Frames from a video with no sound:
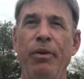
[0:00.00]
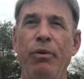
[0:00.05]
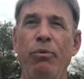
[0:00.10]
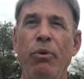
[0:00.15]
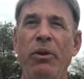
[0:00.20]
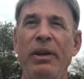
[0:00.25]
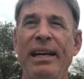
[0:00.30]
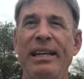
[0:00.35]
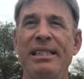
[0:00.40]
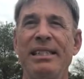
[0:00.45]

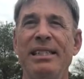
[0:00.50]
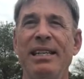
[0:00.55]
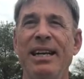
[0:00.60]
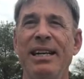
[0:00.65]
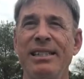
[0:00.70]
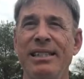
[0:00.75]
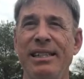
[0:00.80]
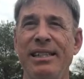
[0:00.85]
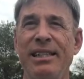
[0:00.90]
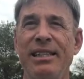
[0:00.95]
Rolex
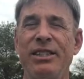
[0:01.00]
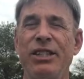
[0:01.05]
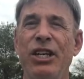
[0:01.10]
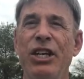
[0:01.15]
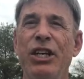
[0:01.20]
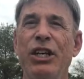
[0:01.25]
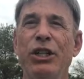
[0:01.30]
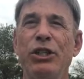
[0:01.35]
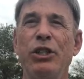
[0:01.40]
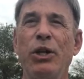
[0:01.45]
does this
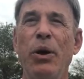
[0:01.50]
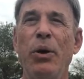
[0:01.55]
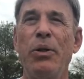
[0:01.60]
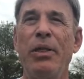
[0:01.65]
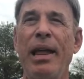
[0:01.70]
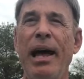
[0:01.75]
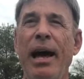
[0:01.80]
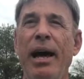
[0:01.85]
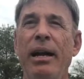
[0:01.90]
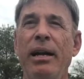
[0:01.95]
so
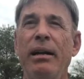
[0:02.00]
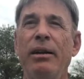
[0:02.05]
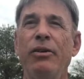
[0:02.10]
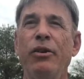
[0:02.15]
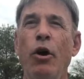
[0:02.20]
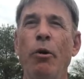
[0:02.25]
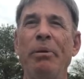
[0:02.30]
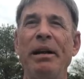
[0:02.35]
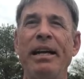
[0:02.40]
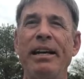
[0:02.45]
that
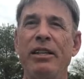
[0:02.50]
nobody